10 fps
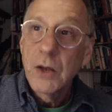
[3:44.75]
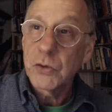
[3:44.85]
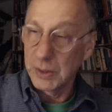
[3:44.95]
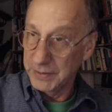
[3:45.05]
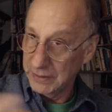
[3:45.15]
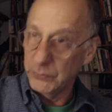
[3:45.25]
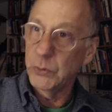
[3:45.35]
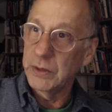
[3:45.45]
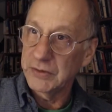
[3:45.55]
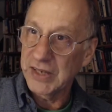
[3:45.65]
So let me give
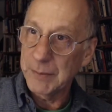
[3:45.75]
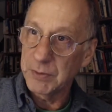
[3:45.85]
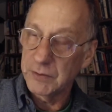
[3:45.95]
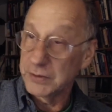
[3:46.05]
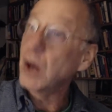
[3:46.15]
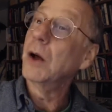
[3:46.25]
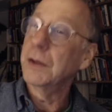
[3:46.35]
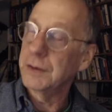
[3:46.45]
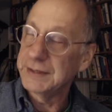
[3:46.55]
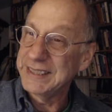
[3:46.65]
you an example of
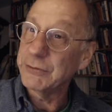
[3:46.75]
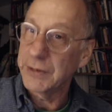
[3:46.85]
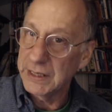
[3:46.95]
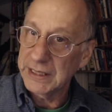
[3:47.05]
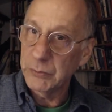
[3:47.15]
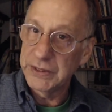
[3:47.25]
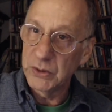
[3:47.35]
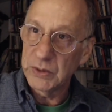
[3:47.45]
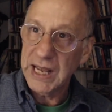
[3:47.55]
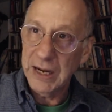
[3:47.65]
a different thing that we
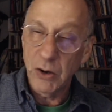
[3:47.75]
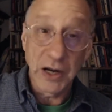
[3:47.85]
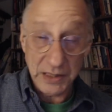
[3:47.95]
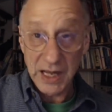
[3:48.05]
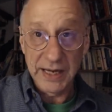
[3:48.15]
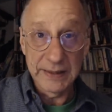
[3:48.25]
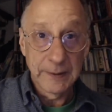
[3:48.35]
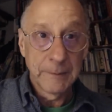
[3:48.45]
do now online.